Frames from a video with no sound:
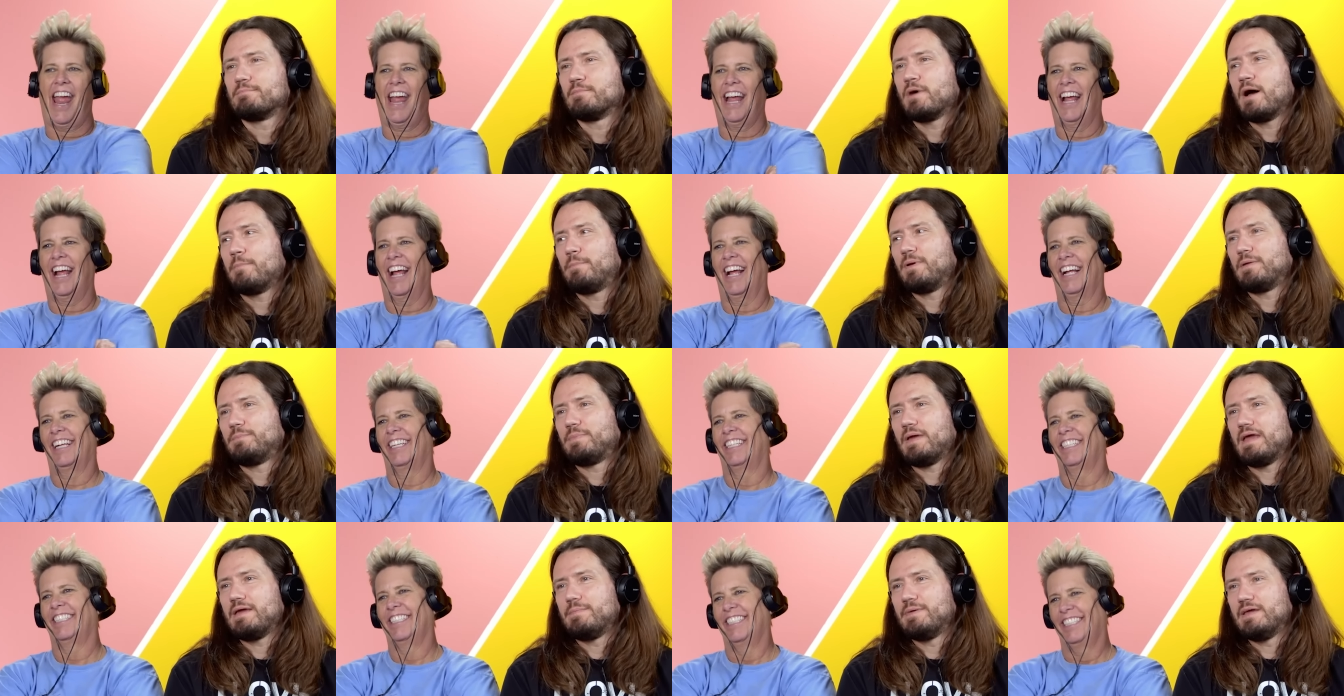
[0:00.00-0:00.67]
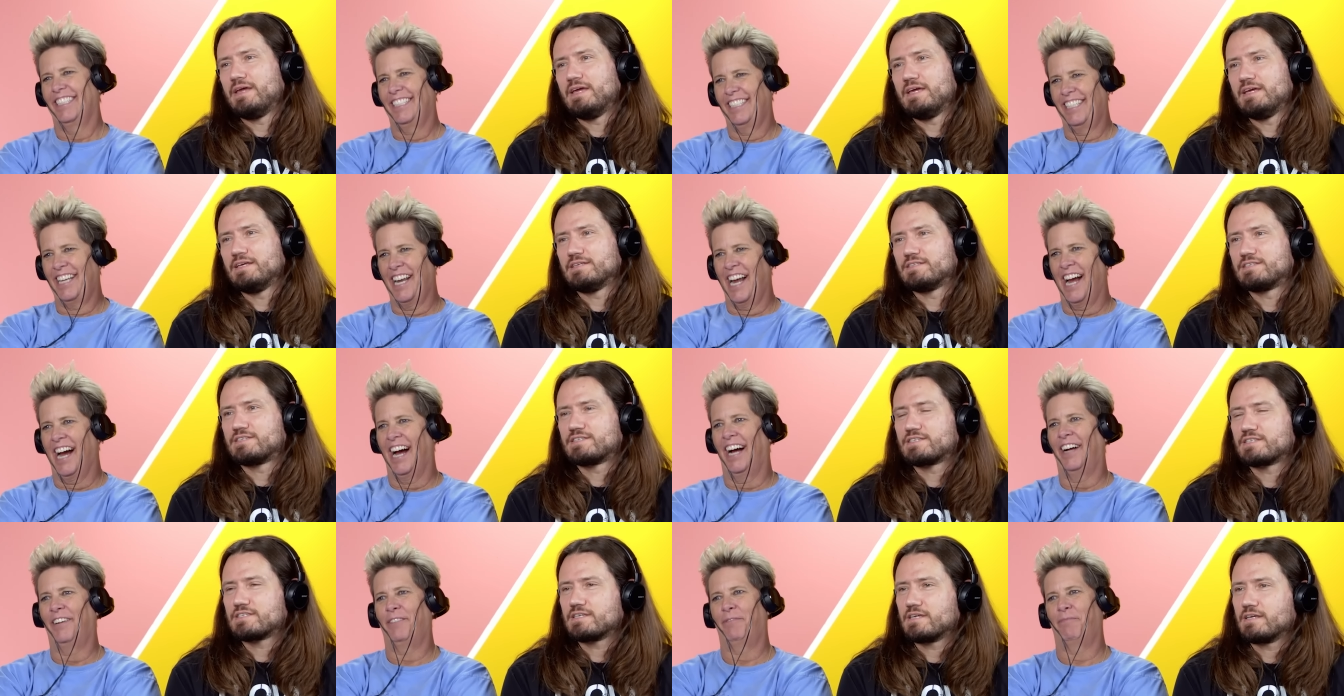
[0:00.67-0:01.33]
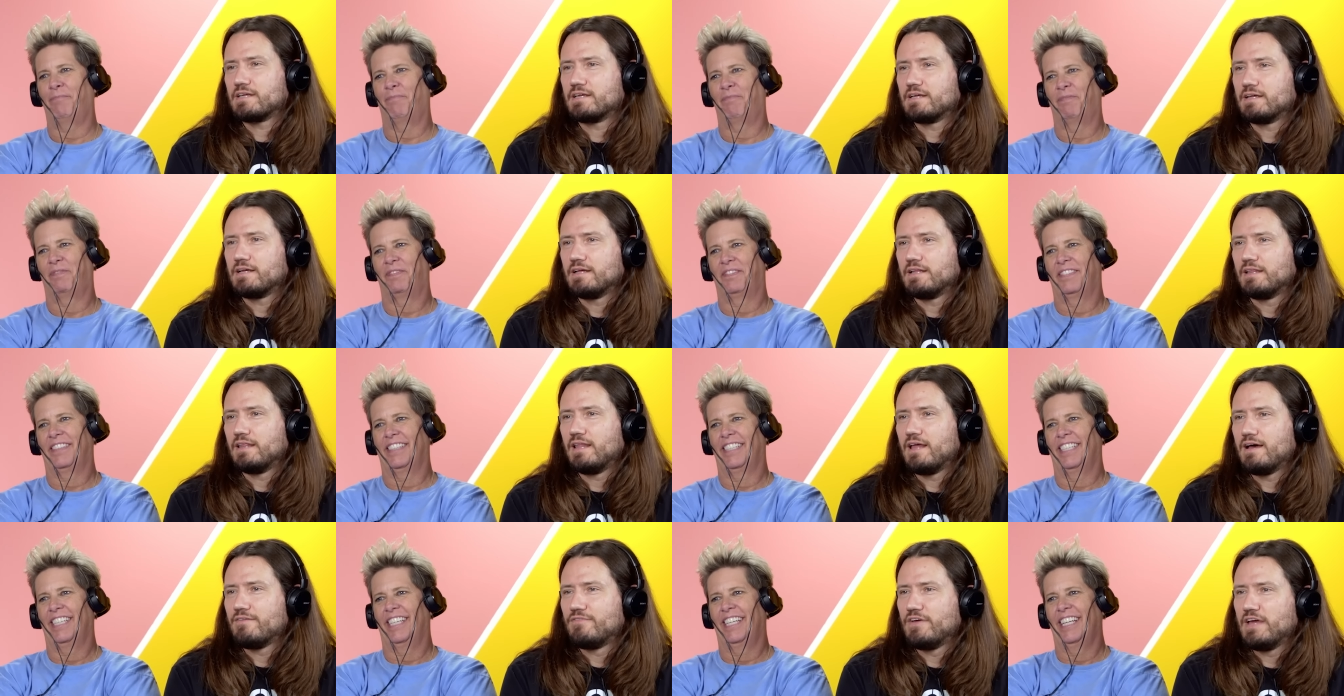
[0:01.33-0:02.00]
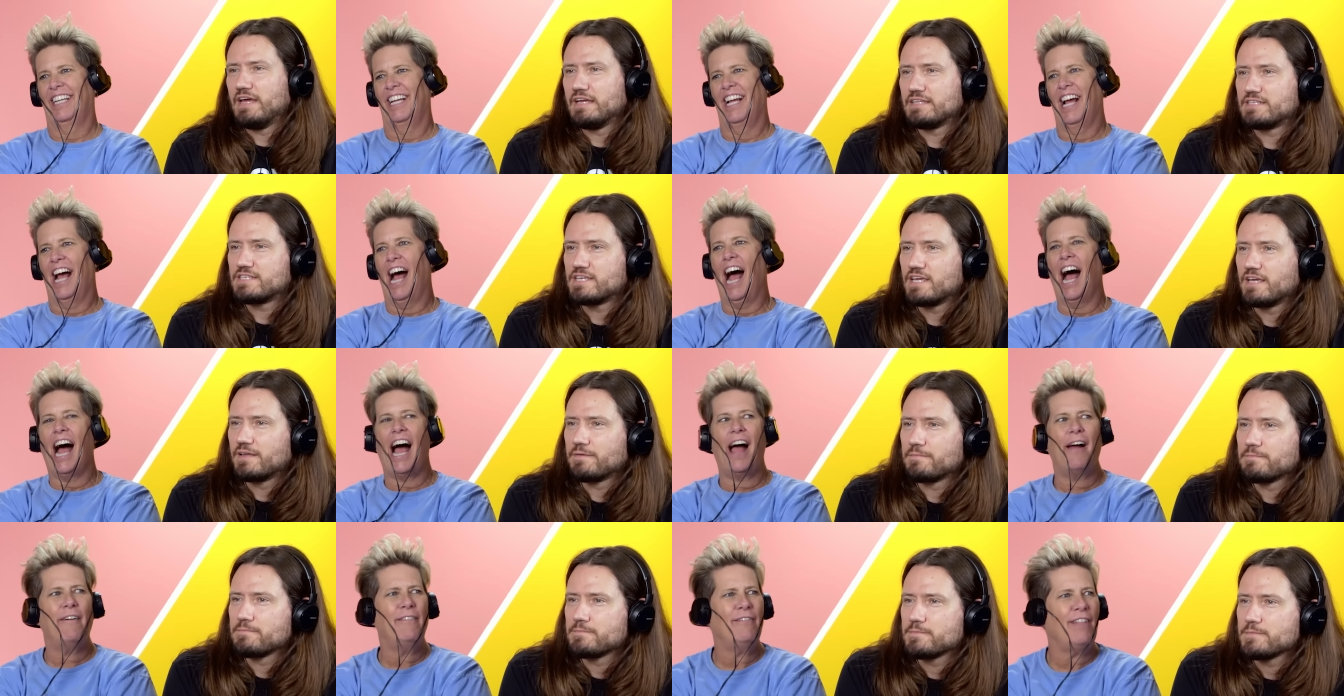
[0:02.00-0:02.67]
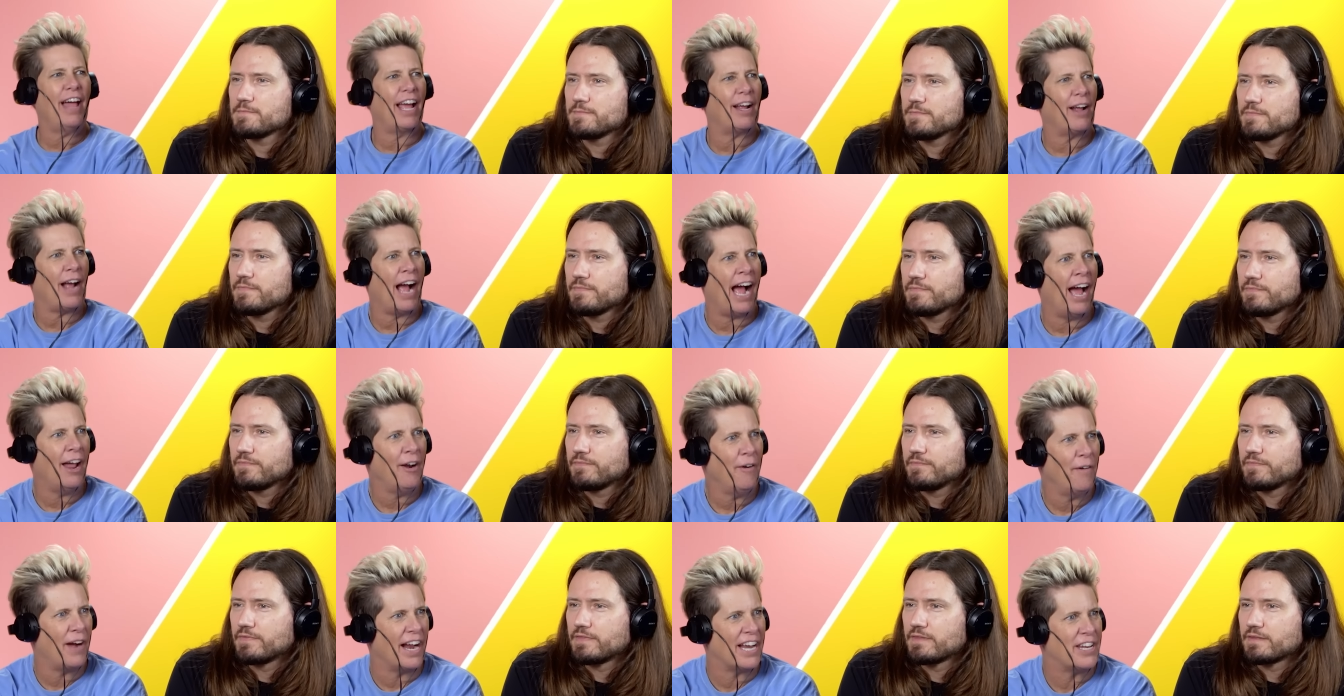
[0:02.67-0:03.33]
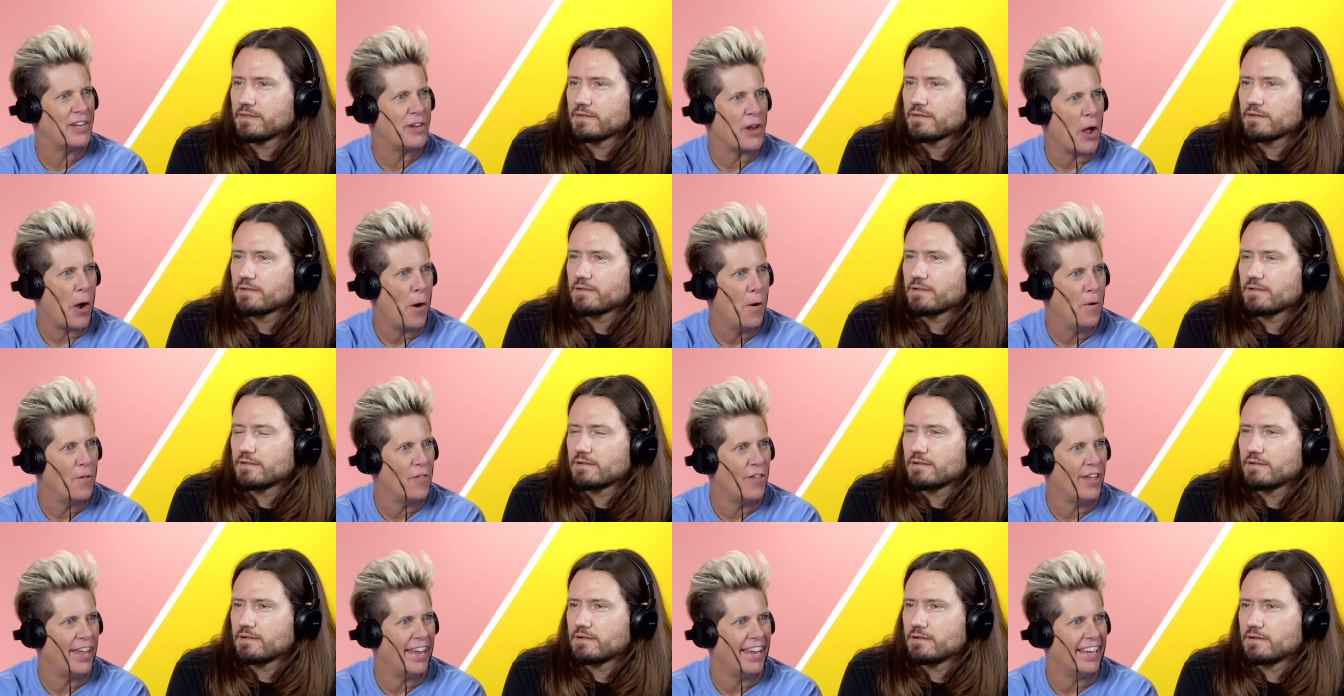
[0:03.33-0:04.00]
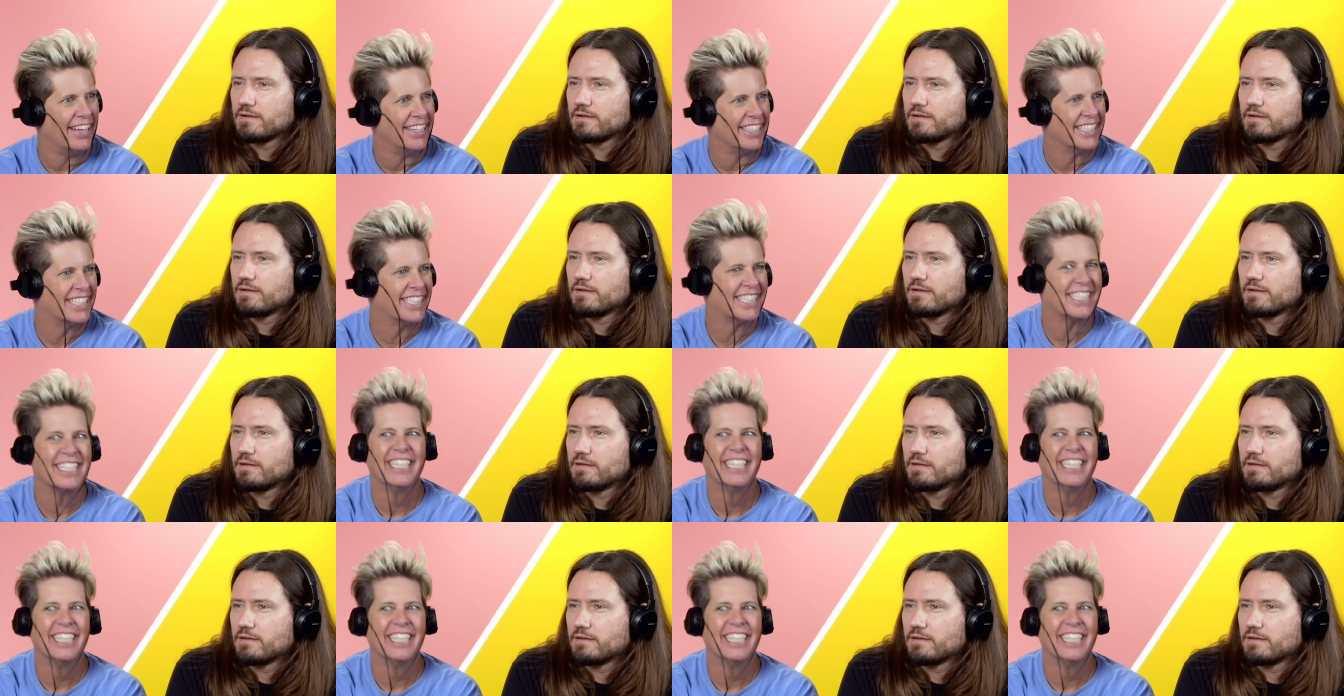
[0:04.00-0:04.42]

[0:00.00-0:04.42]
Speaker 1: Muppet
Speaker 2: Babies. Yeah. Love it. I'm like, how do I know this?